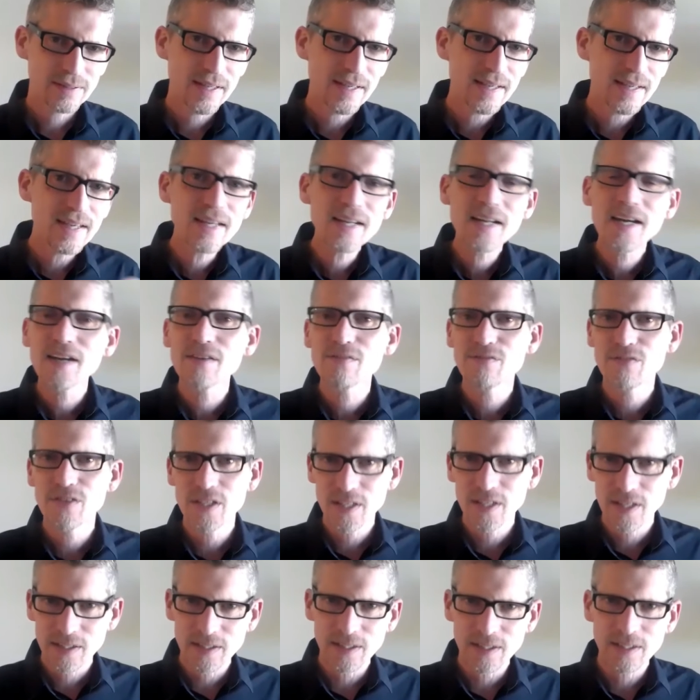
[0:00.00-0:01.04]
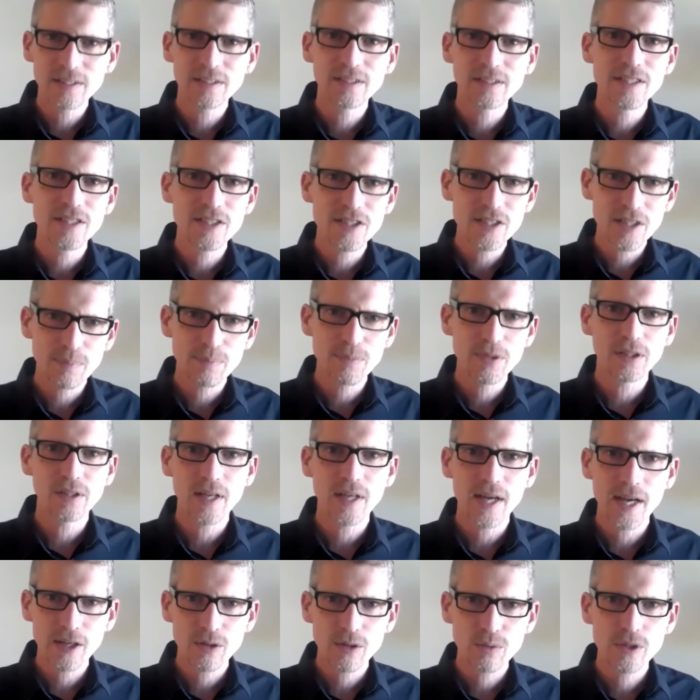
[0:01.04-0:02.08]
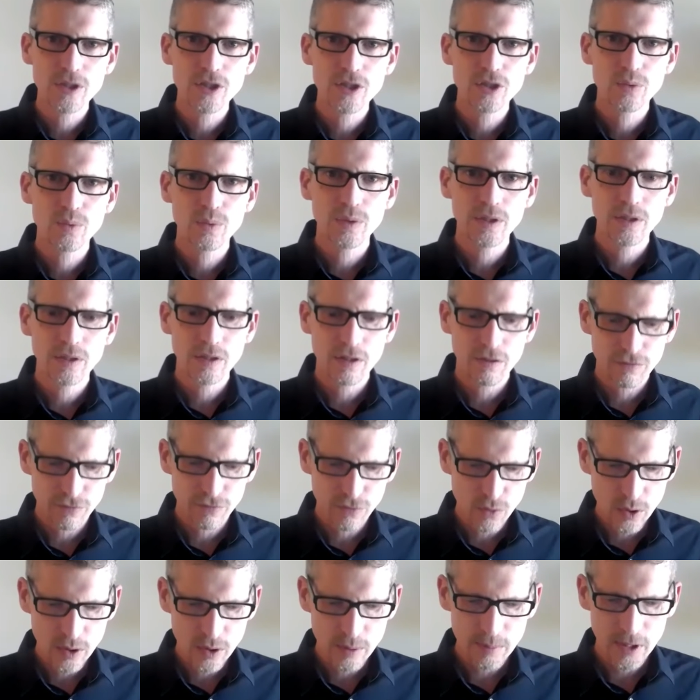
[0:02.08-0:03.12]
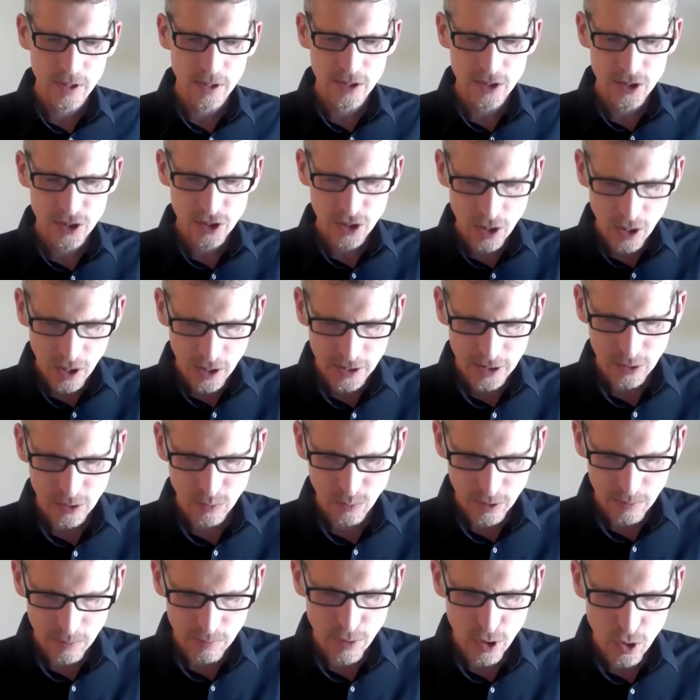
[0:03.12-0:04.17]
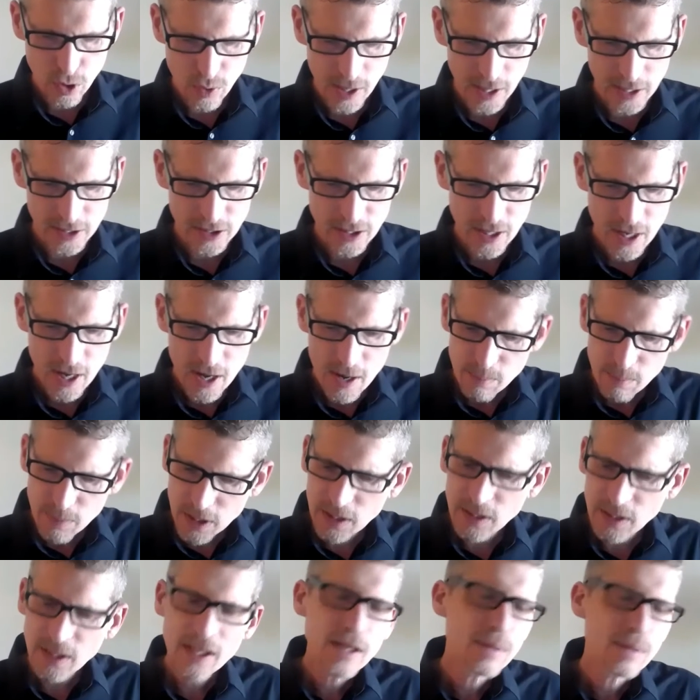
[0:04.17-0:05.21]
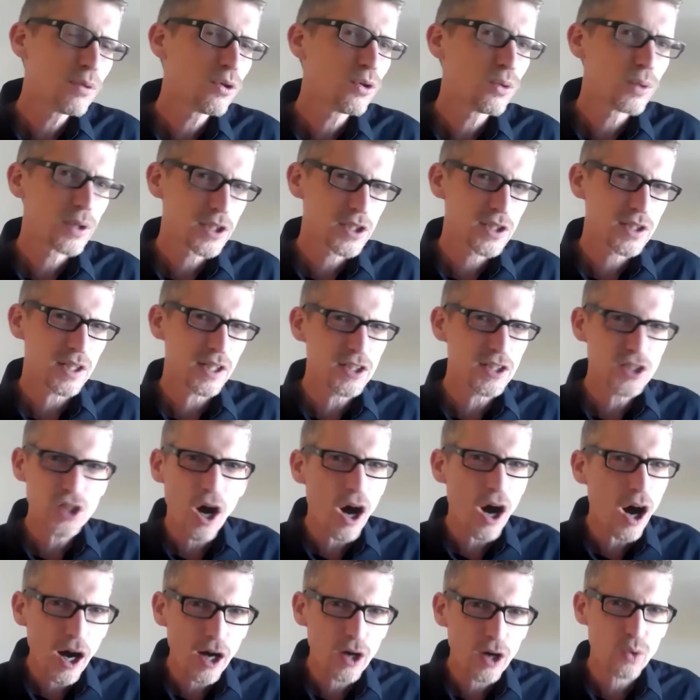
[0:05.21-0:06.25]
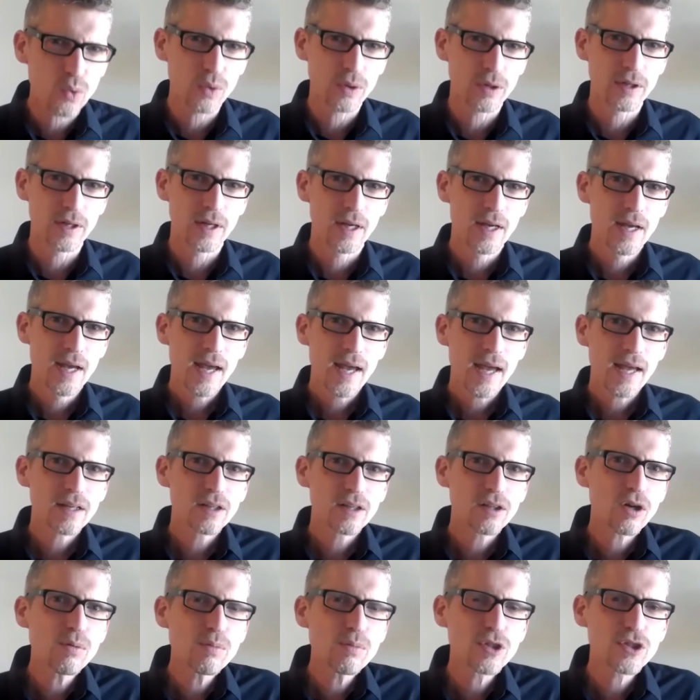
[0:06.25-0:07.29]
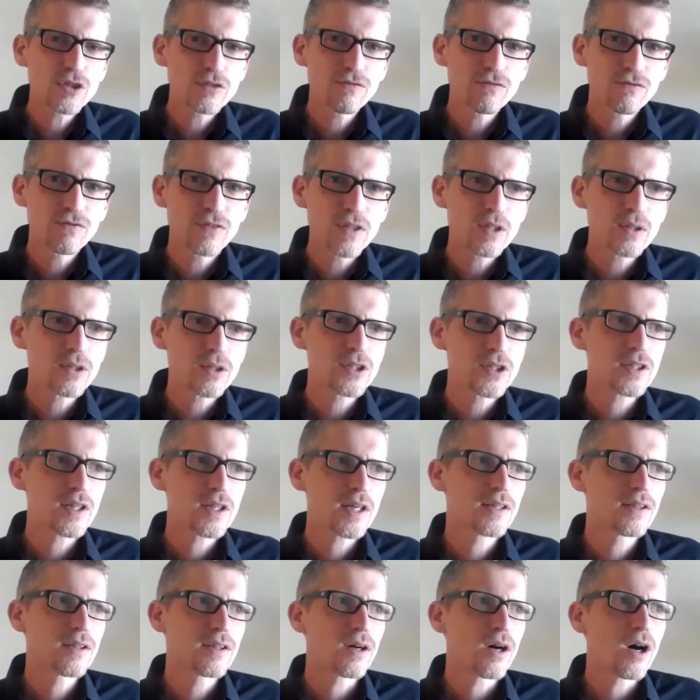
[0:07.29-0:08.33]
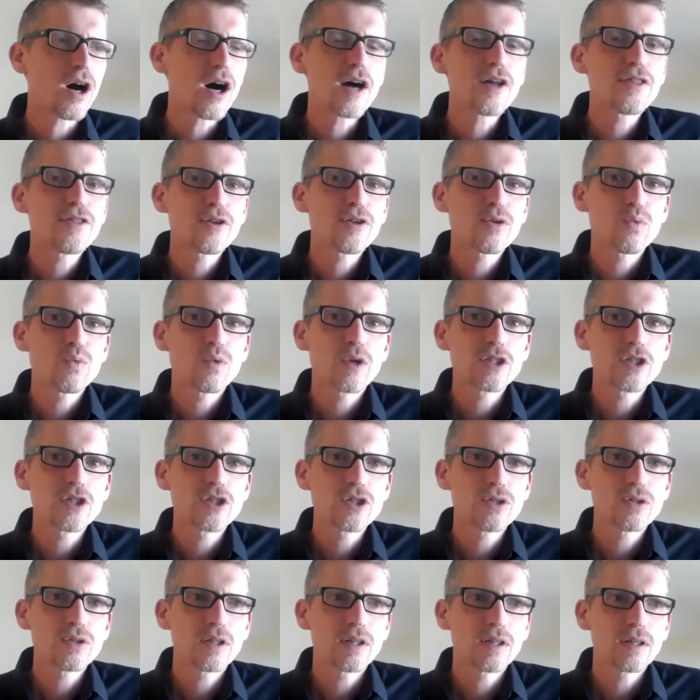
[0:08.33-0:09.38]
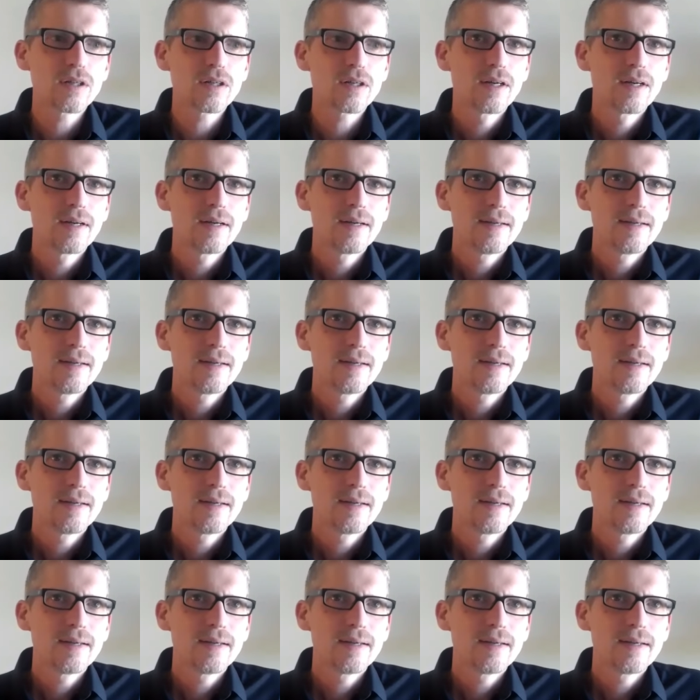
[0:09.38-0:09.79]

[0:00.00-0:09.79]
The NIV kind of cleans up the language when the foreman is talking with Boaz. But in Hebrew, it's awkward. And it almost feels like the author wants you to